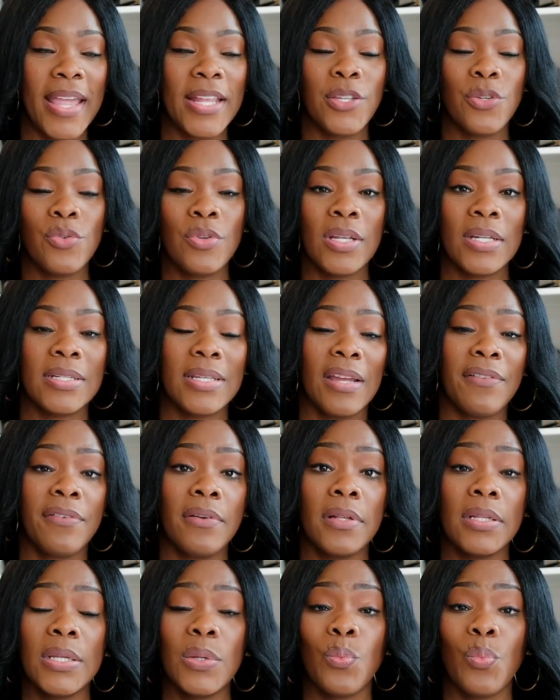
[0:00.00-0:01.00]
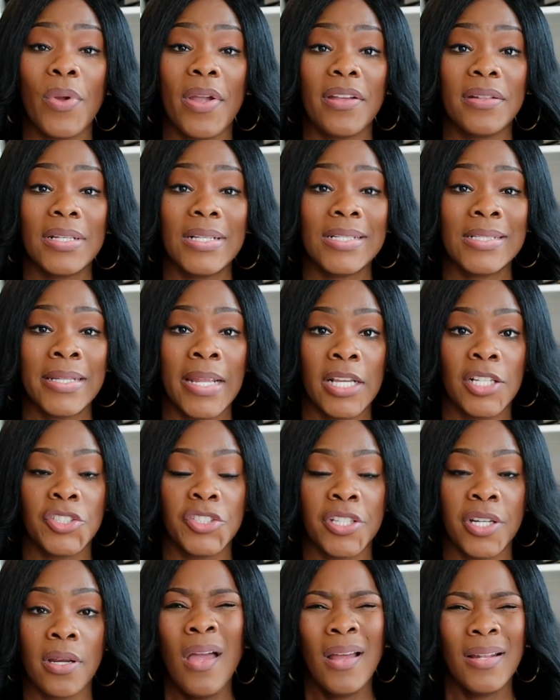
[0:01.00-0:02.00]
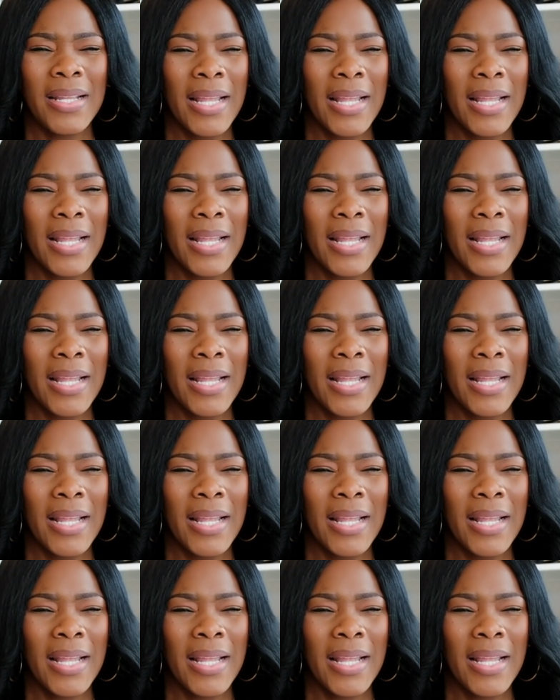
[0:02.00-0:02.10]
and you can definitely wear these next year.